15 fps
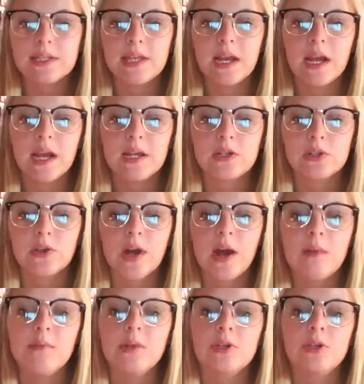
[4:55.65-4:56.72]
that I
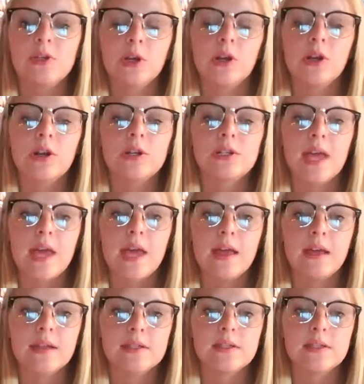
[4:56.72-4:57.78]
described, the sugars,
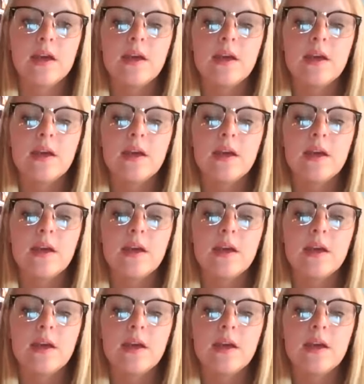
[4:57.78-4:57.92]
eggs,